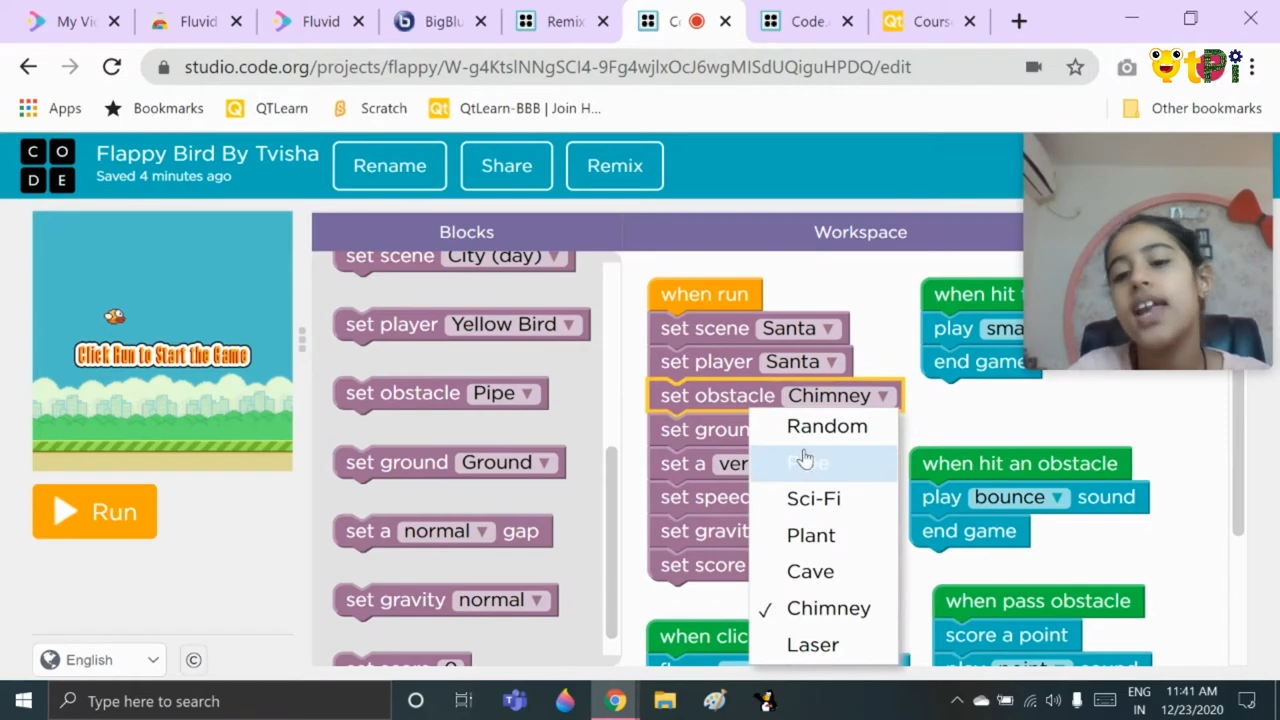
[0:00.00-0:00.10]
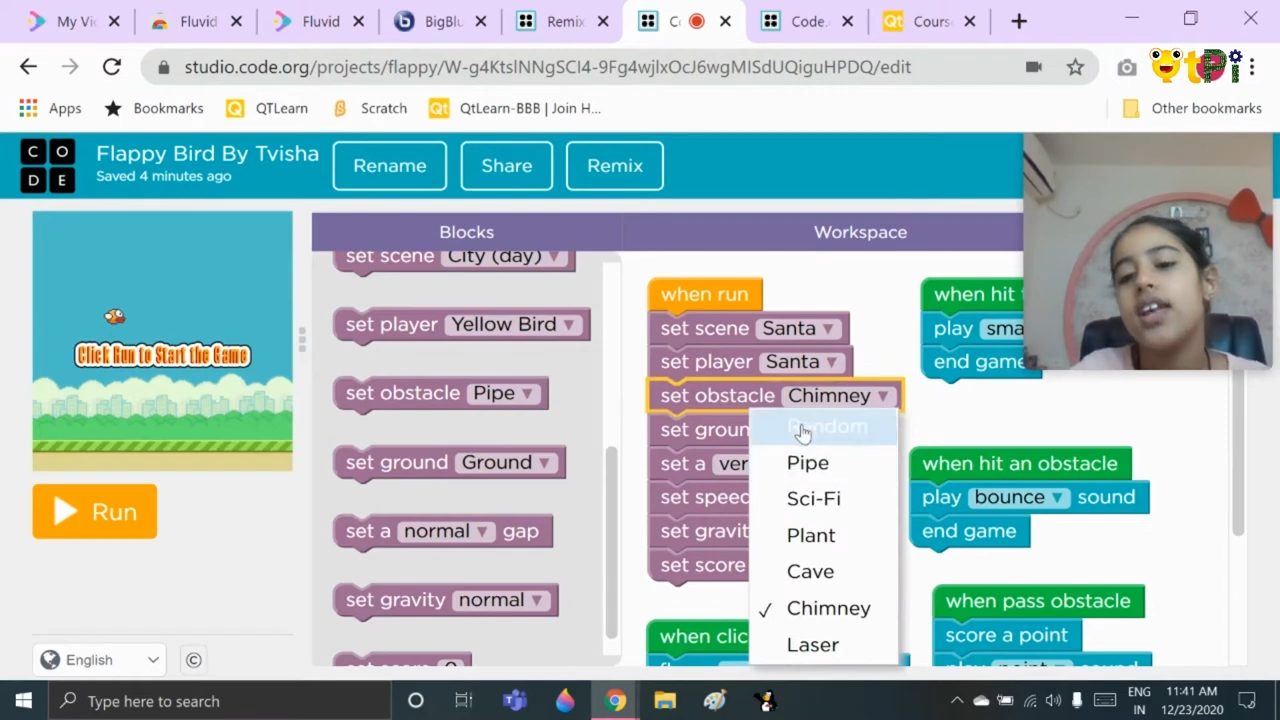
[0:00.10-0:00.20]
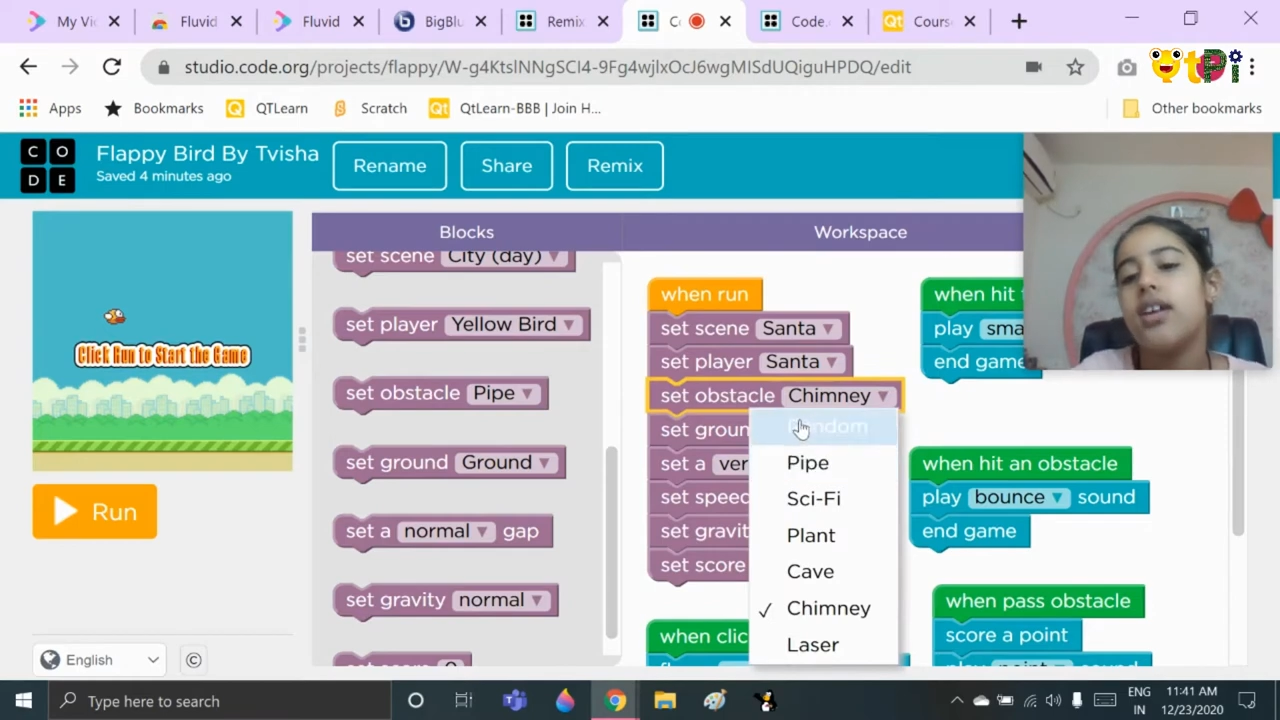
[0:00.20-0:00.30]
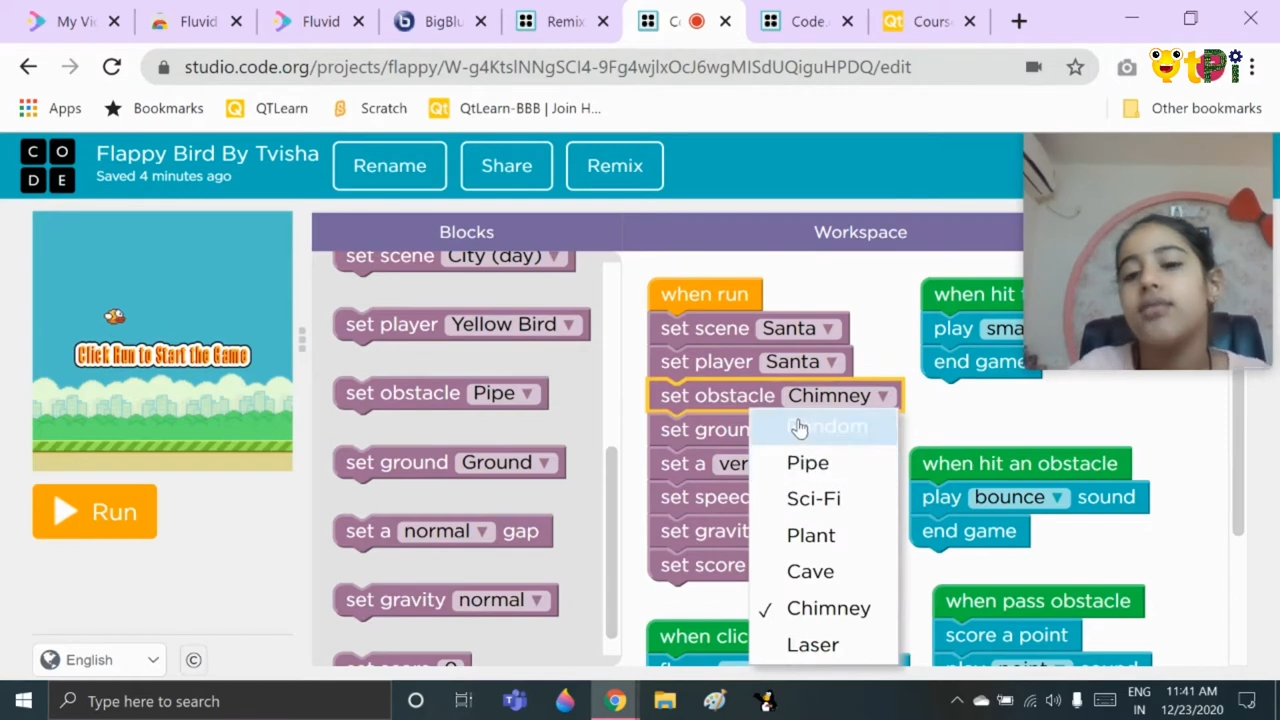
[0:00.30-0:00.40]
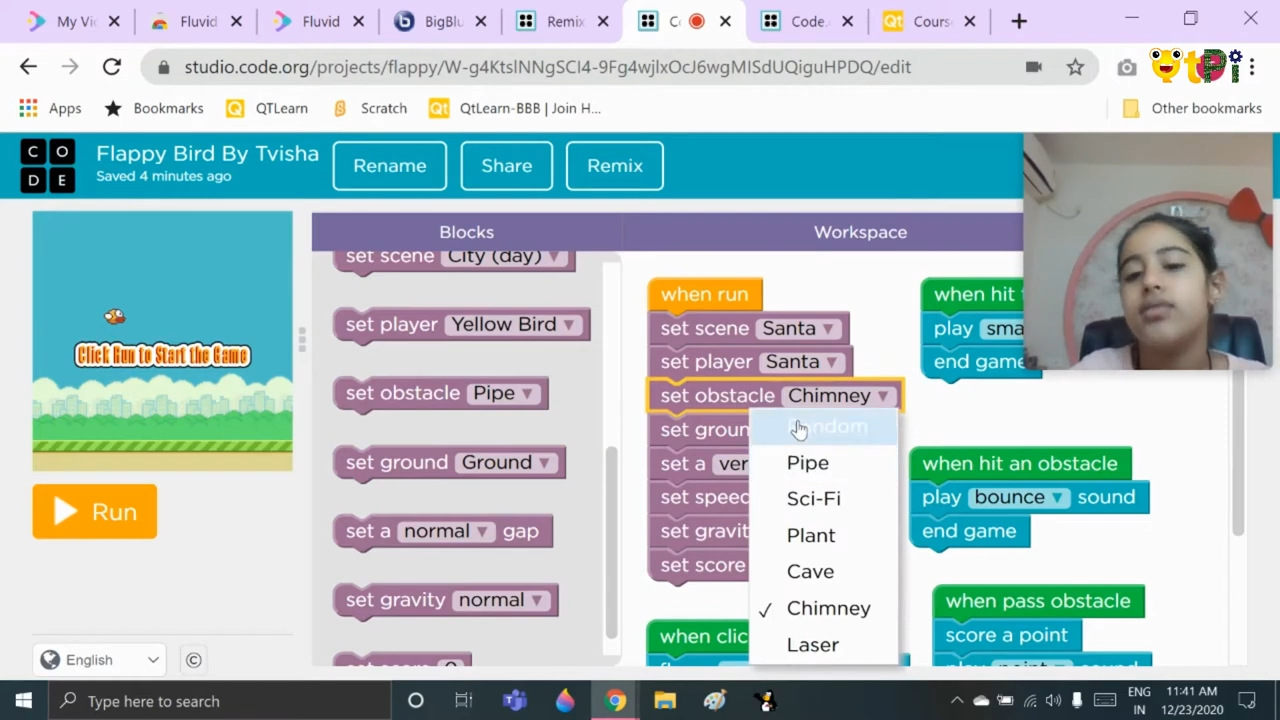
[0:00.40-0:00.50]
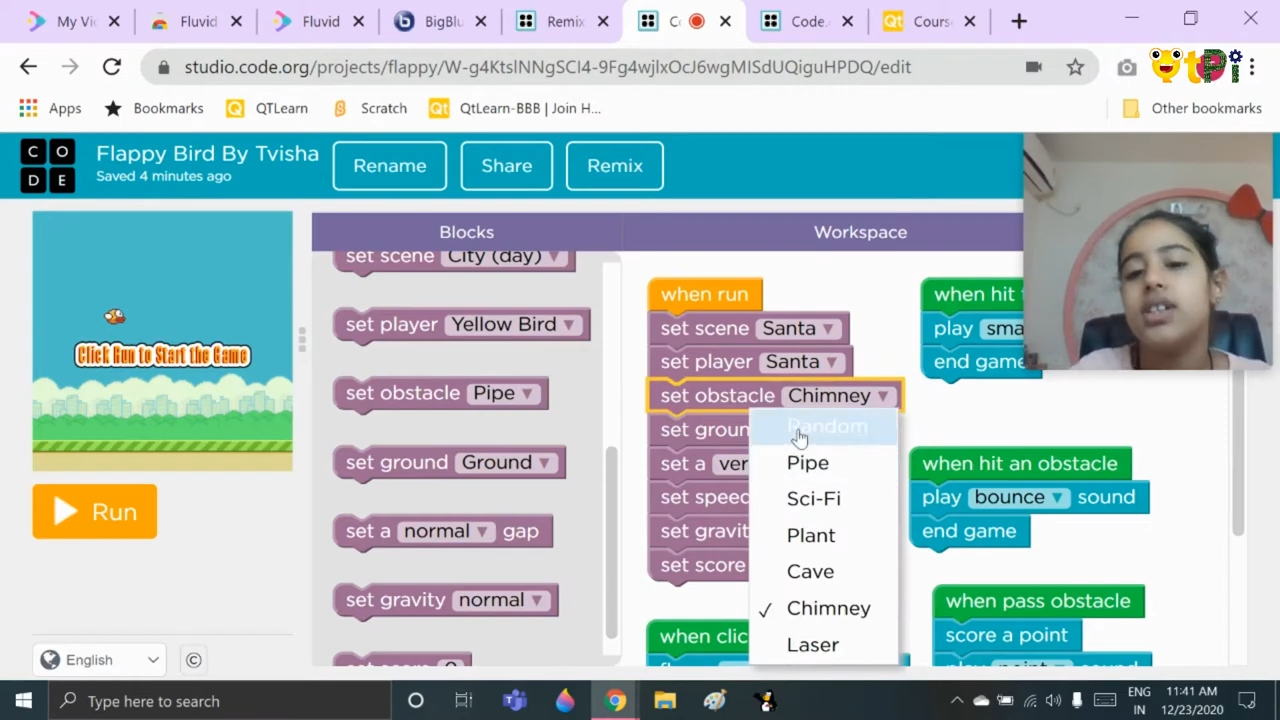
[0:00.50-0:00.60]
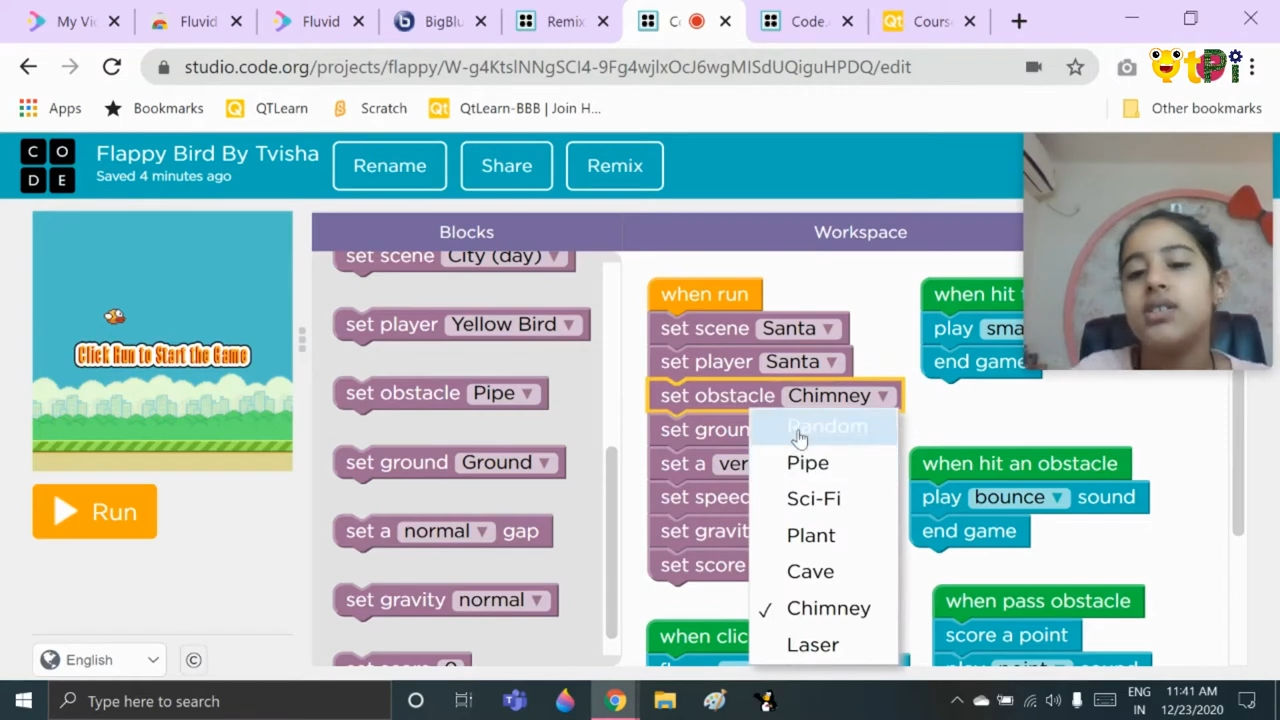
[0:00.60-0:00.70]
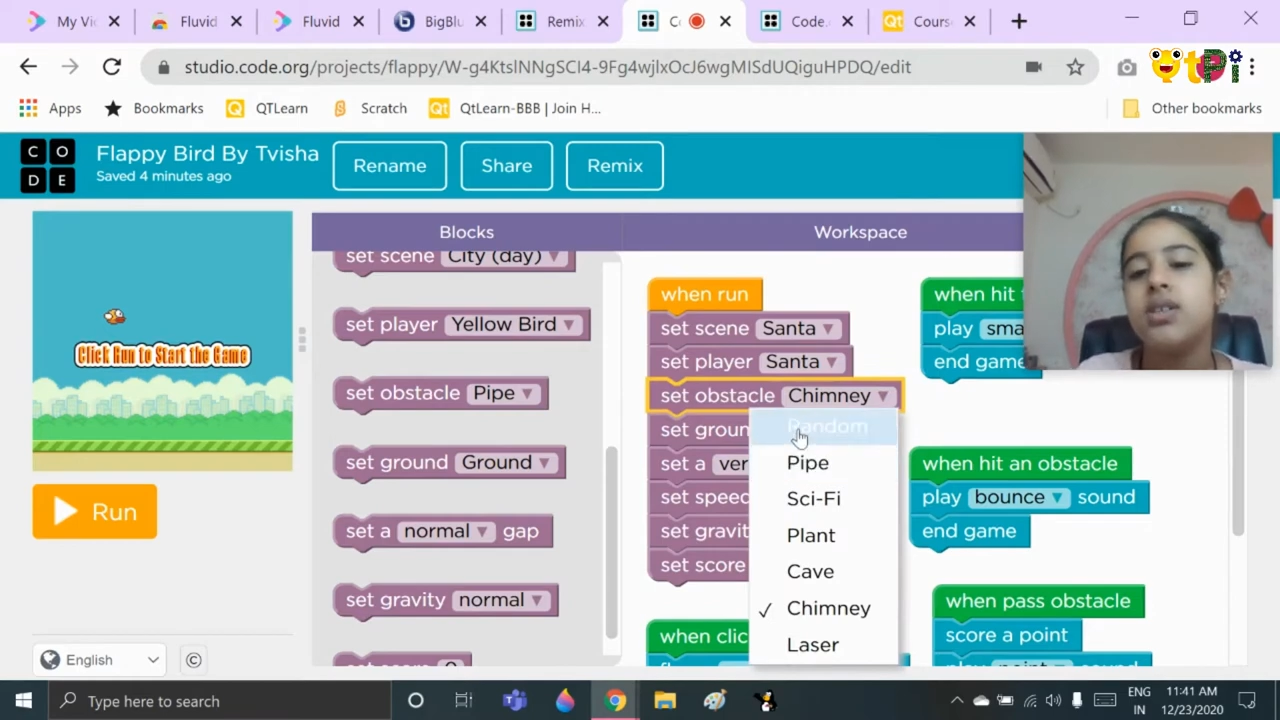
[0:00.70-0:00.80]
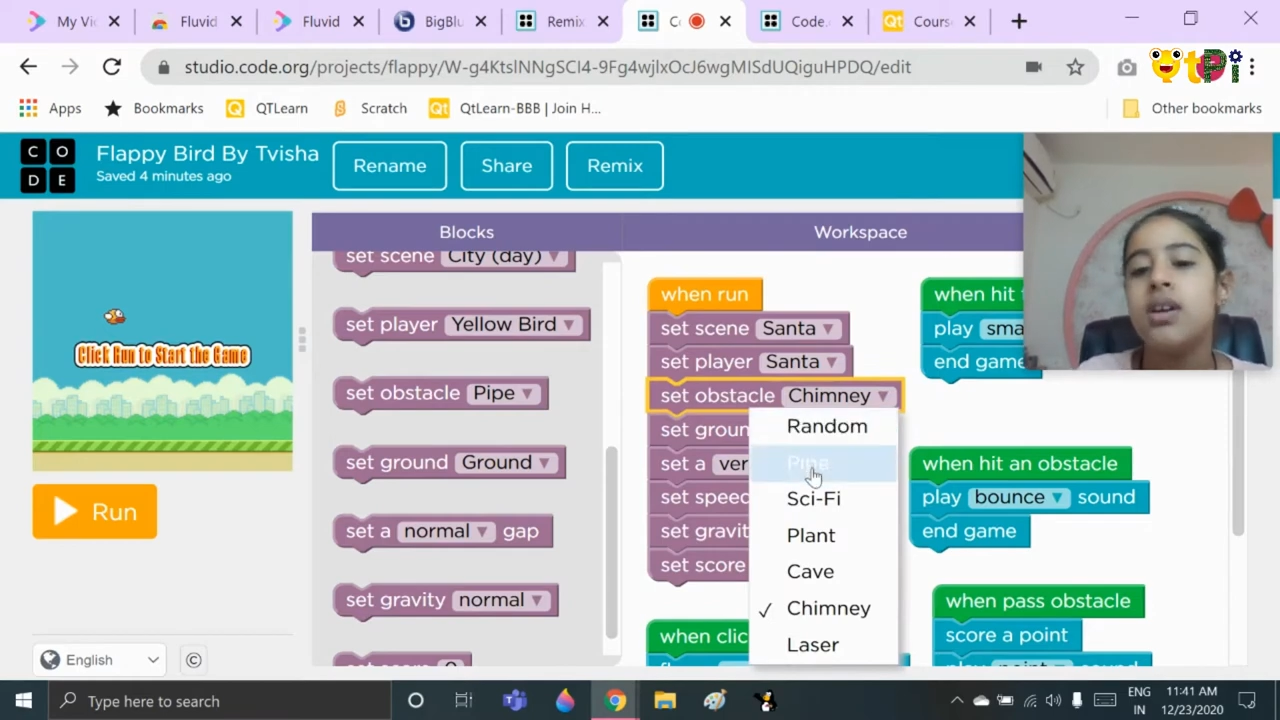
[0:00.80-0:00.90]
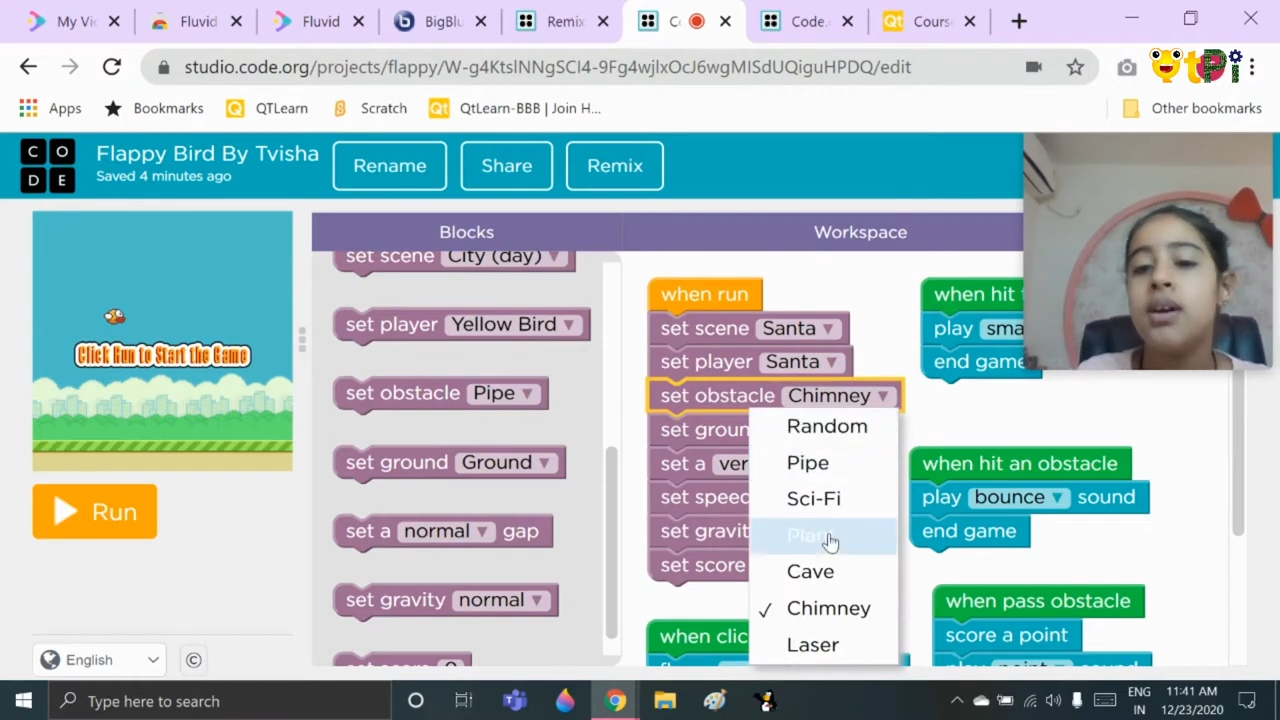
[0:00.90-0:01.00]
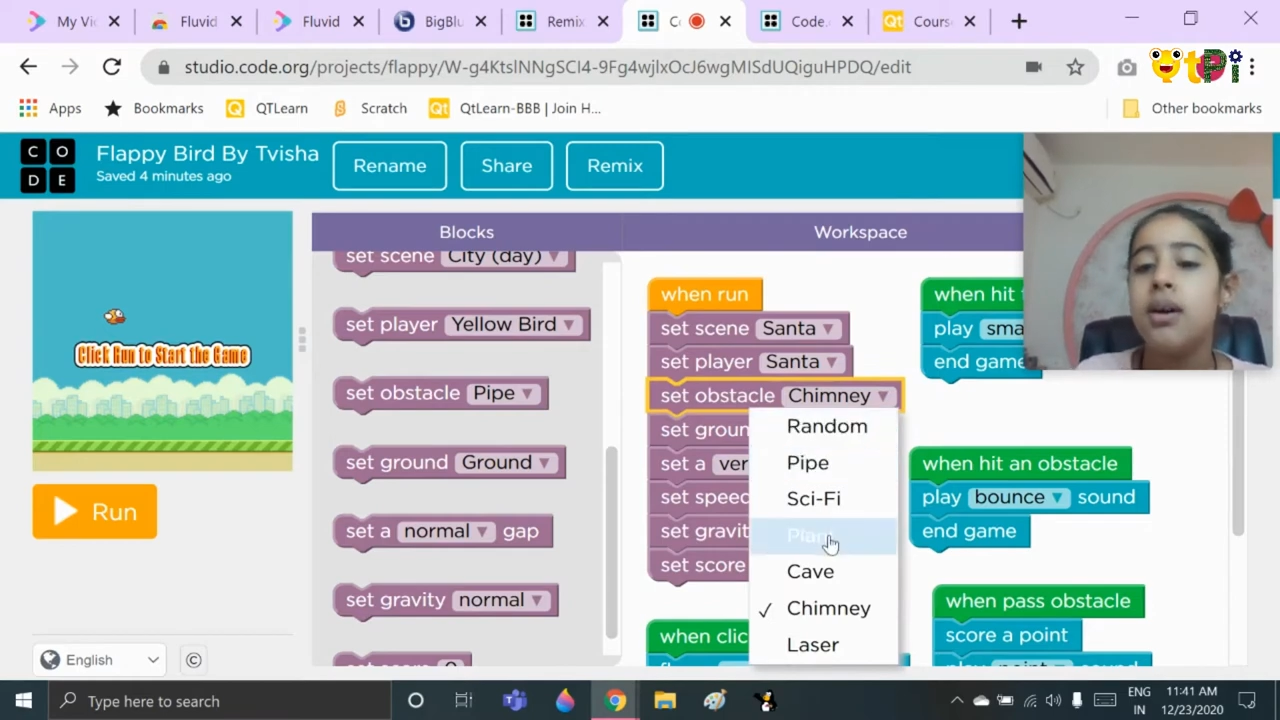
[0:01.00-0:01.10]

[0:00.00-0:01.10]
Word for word: any of these: